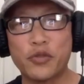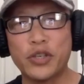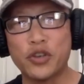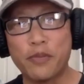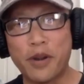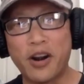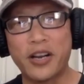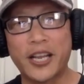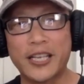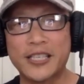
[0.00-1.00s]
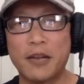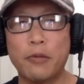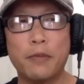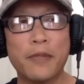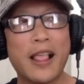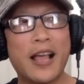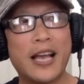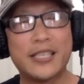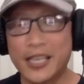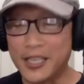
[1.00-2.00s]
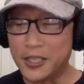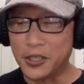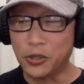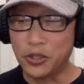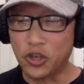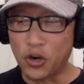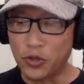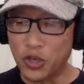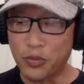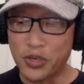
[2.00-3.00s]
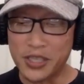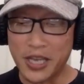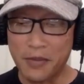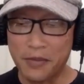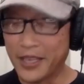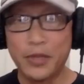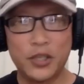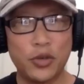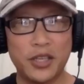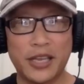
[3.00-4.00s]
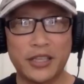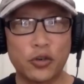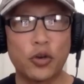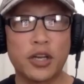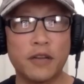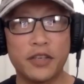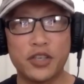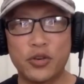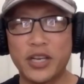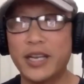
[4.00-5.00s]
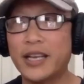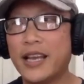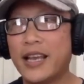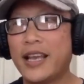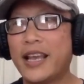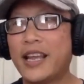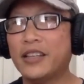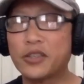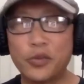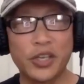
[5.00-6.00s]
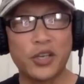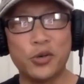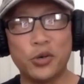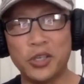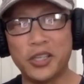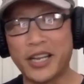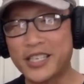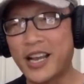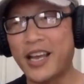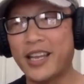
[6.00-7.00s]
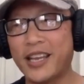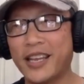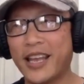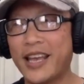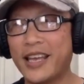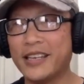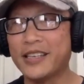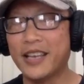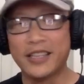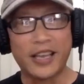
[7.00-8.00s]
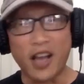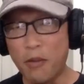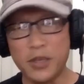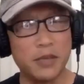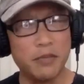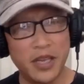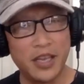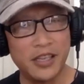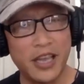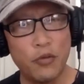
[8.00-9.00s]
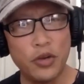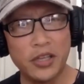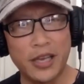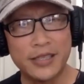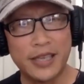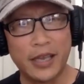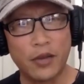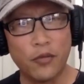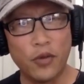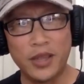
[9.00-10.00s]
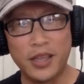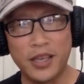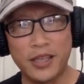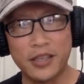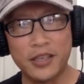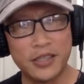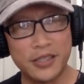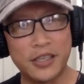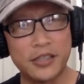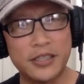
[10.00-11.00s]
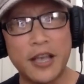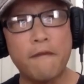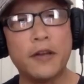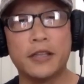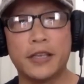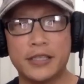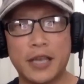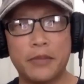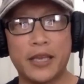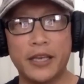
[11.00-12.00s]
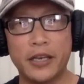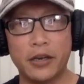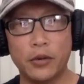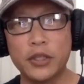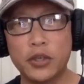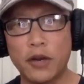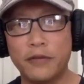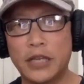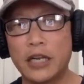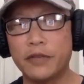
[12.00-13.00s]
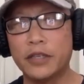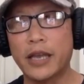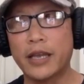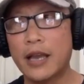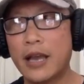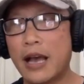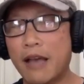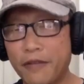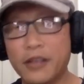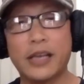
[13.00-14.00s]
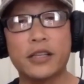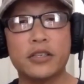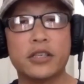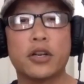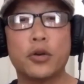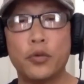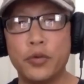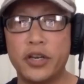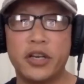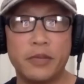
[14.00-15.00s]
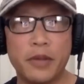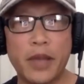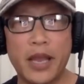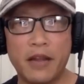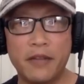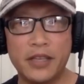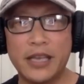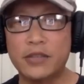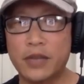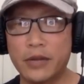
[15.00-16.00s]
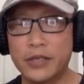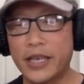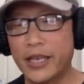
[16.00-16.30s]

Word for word: We went to a park and I set them up. I sent these two stormtroopers up in between like the crook of a tree and it looked really cool and i shot it and like almost immediately i realized like what the there's there's definitely something here with toy photography like i feel like there's a career to be made out of it that's what i was oh